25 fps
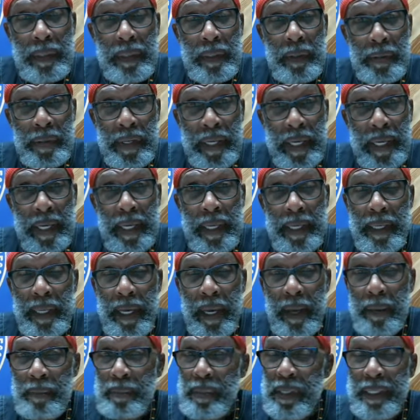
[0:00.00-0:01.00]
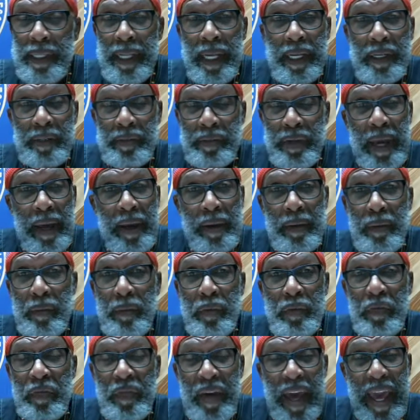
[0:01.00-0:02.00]
Okay? I mean, they
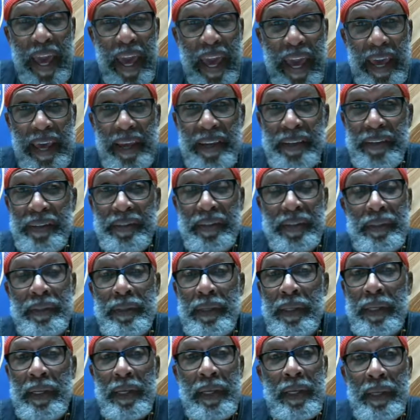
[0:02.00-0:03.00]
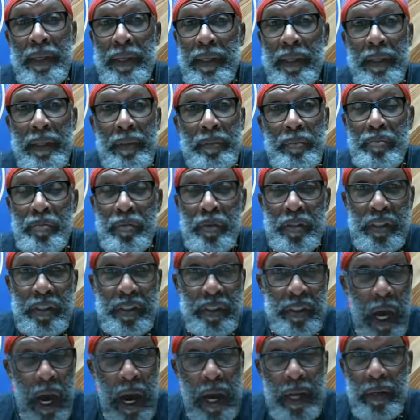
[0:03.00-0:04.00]
drive fast and,
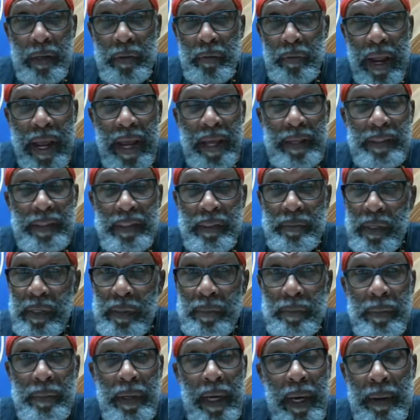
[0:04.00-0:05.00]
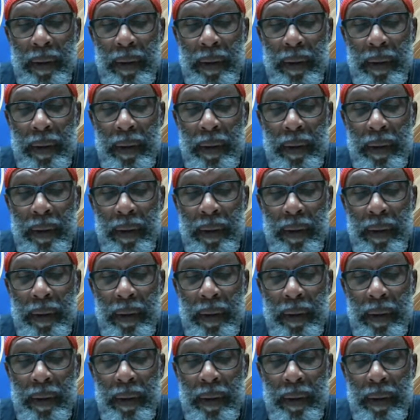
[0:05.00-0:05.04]
and dart around some of them.